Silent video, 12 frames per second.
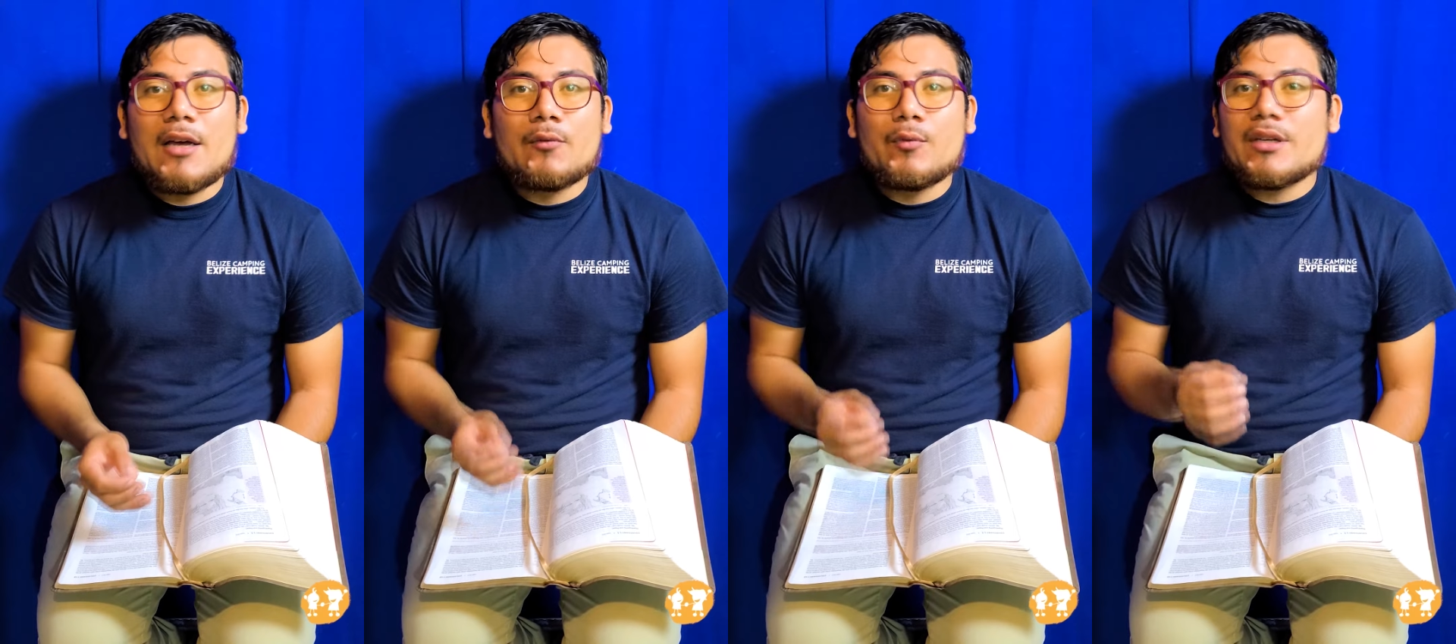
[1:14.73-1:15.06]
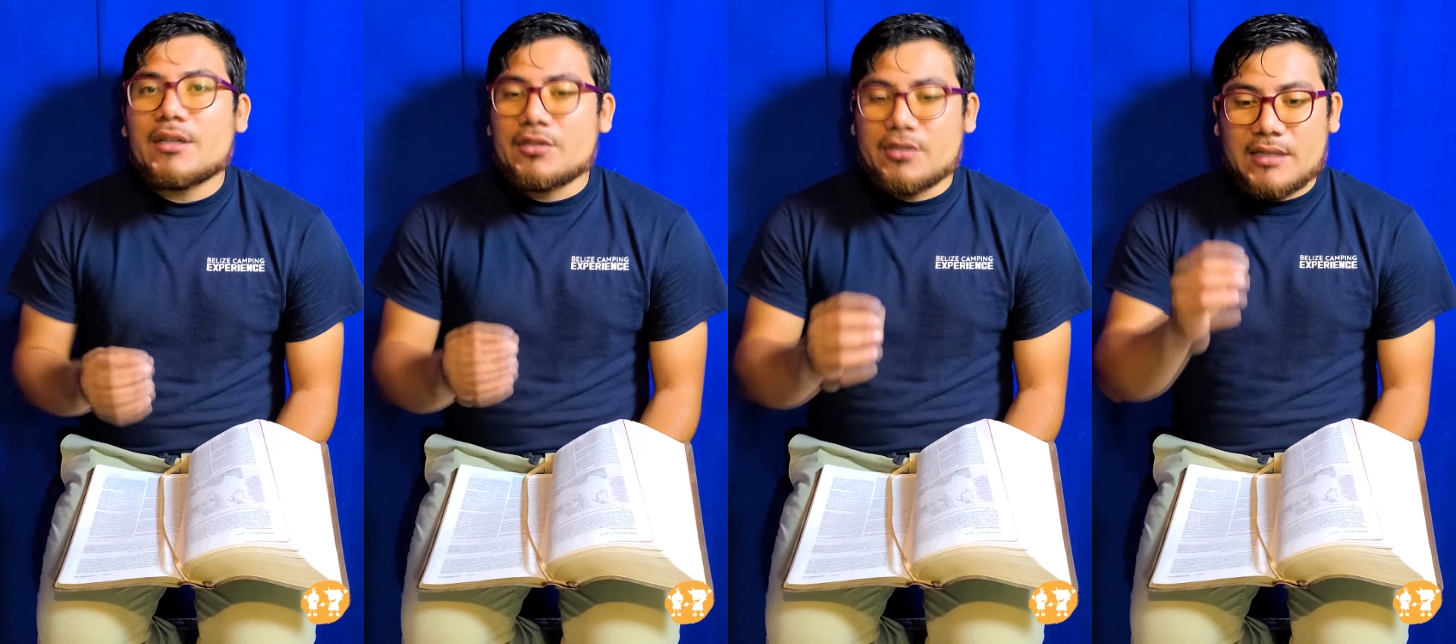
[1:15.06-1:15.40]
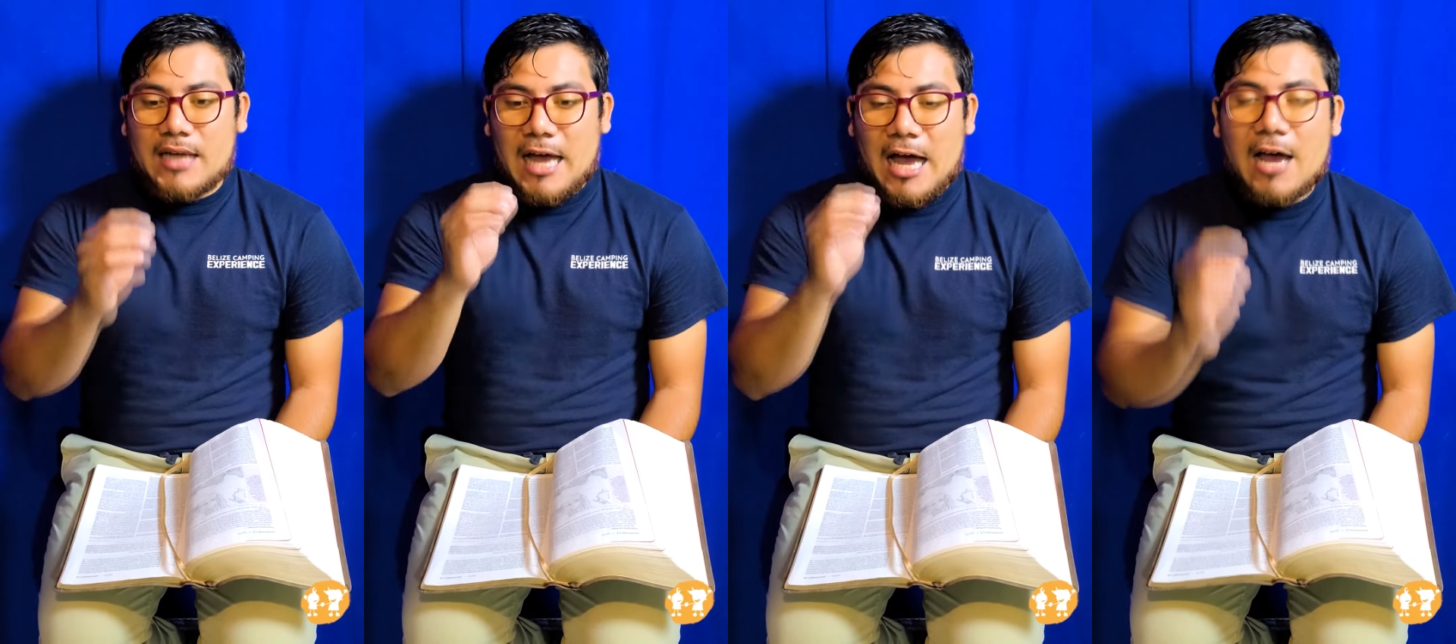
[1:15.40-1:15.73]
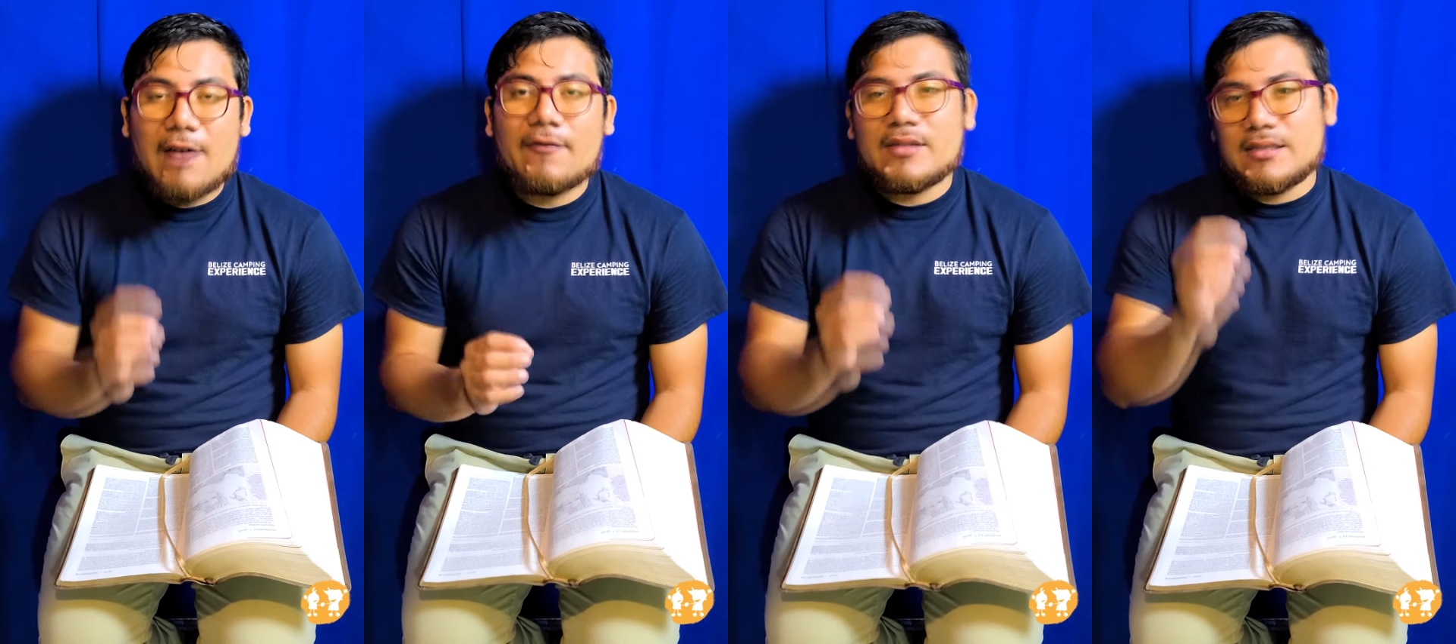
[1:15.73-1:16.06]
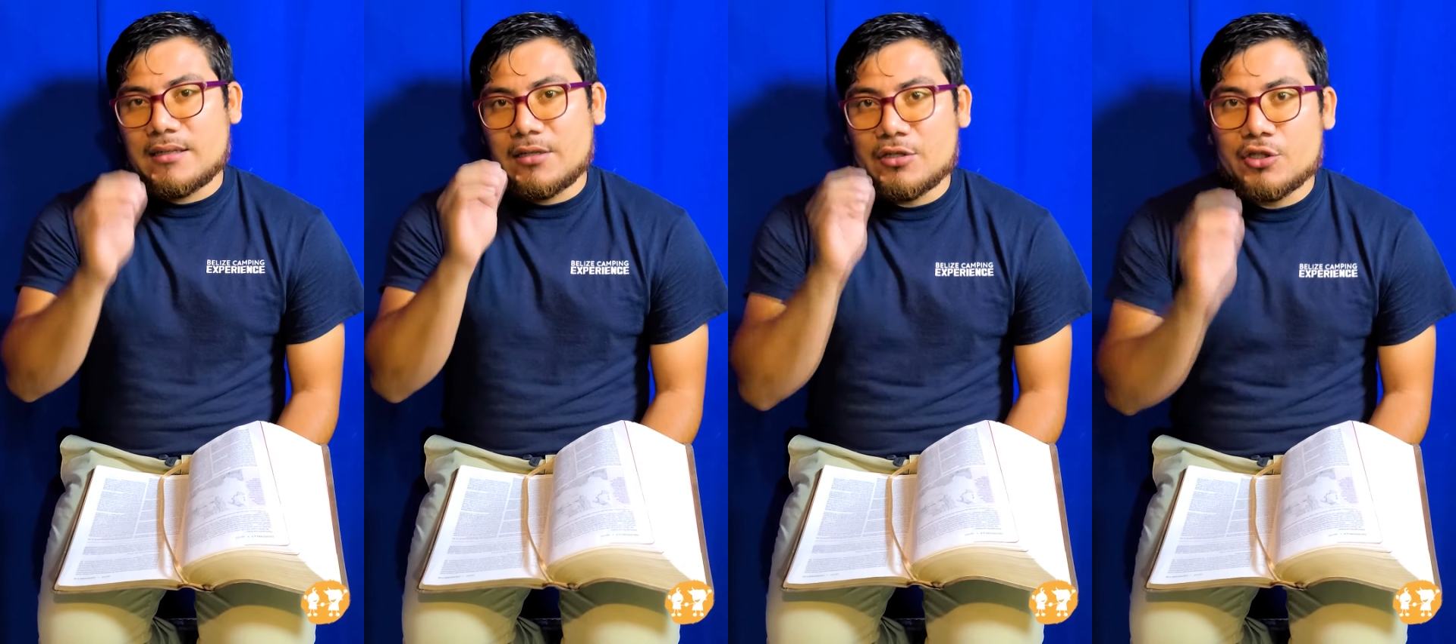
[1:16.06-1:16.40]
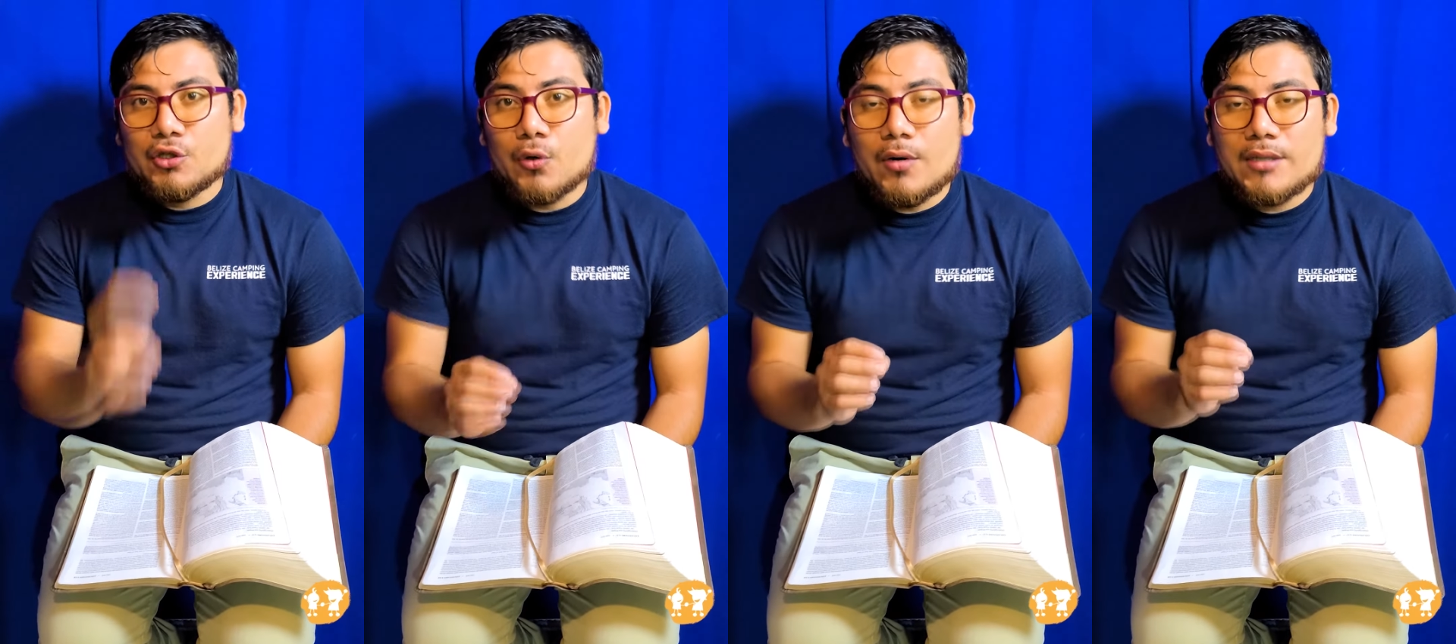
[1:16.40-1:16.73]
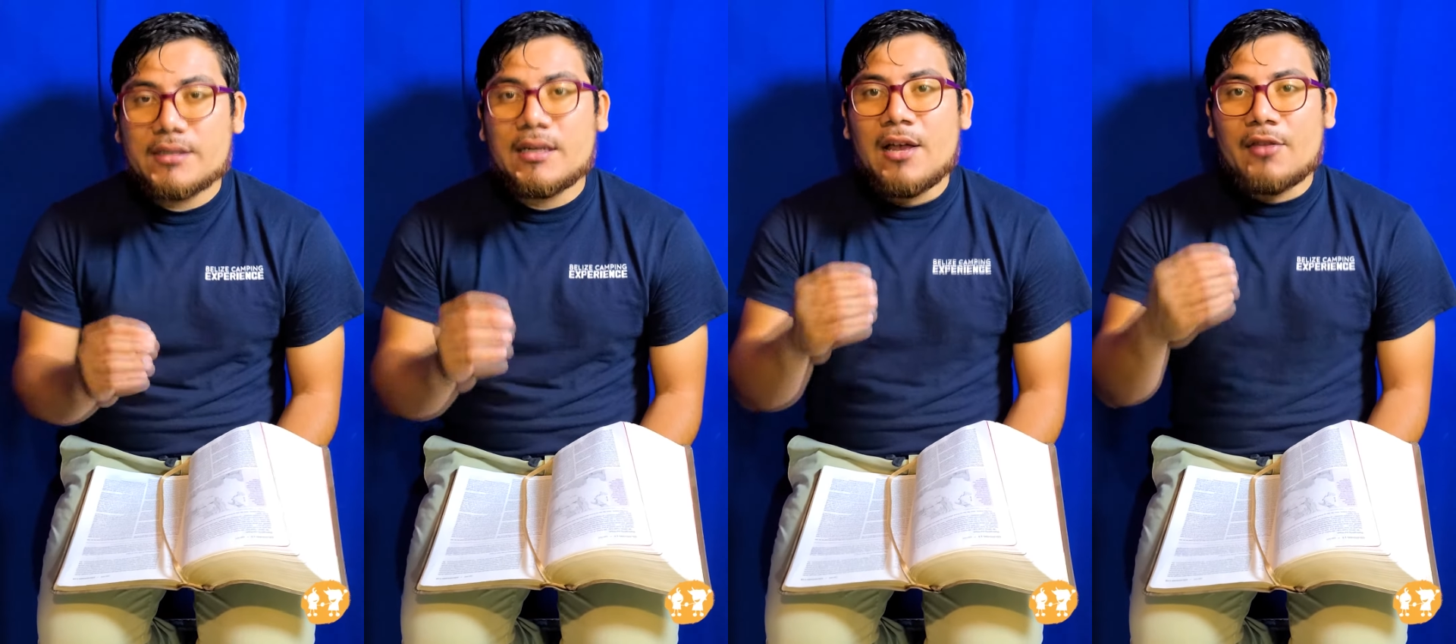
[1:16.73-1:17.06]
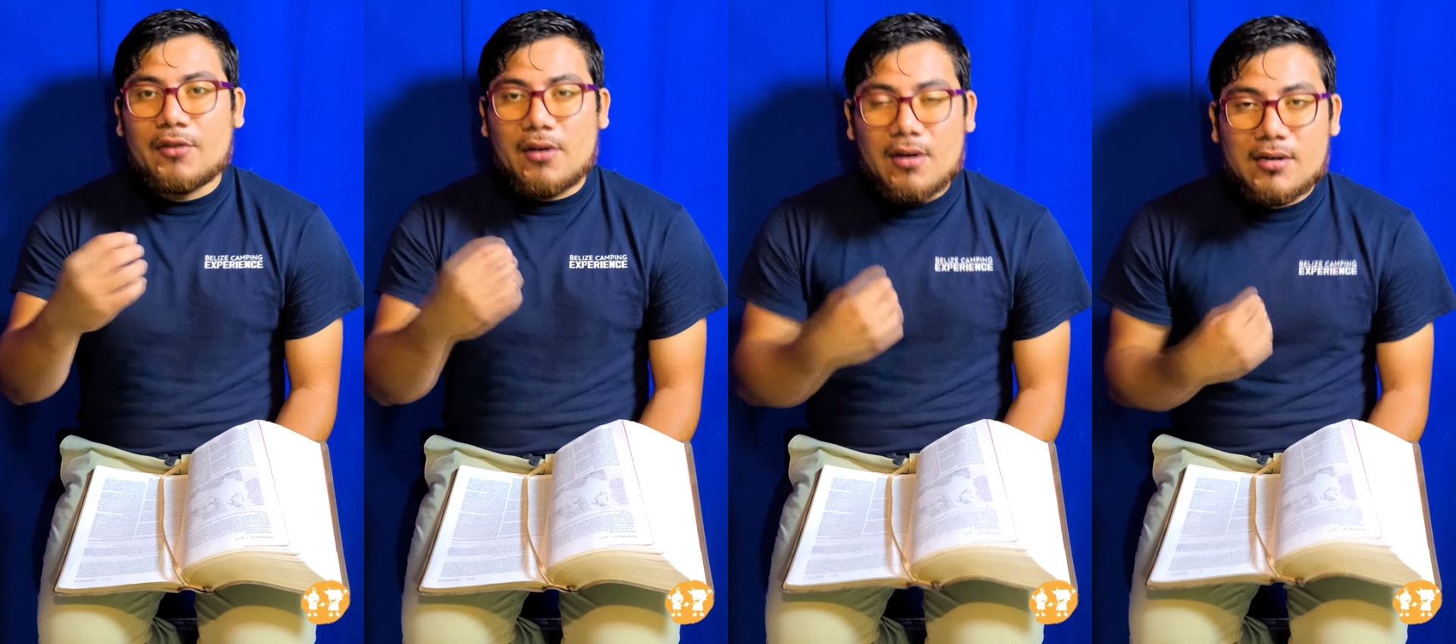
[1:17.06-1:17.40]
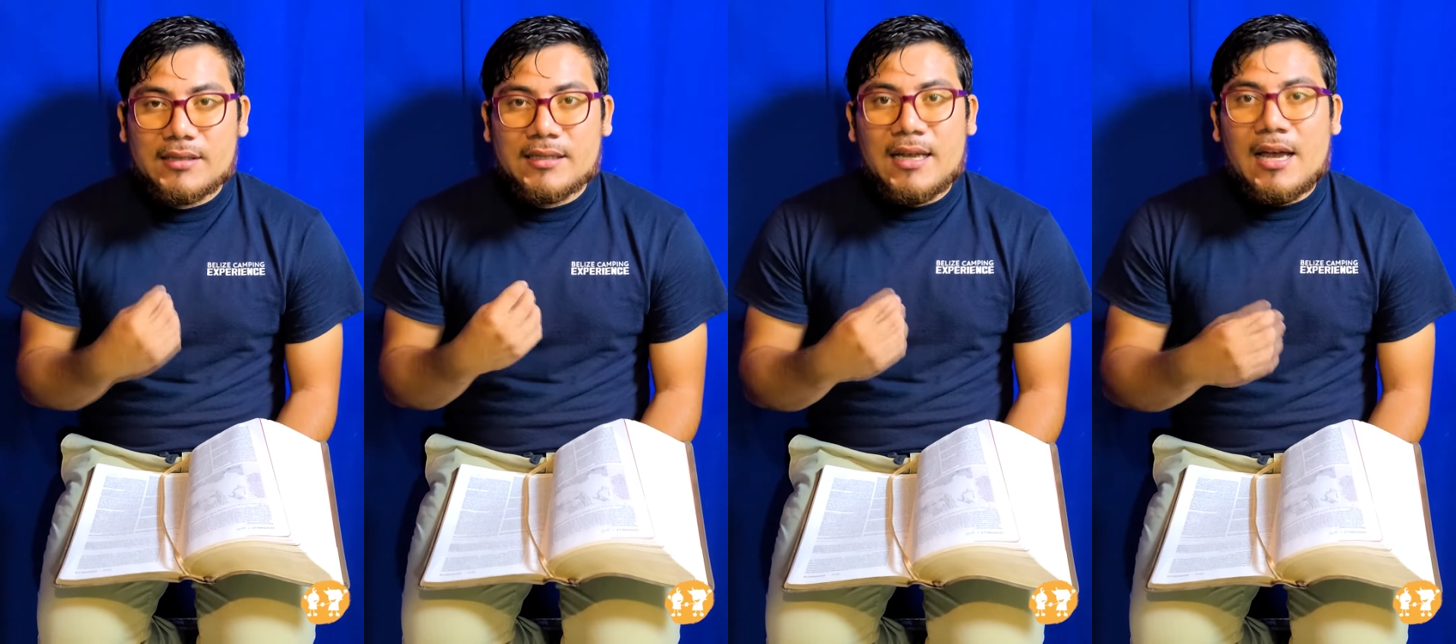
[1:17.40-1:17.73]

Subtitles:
and we can just have as an assurance to us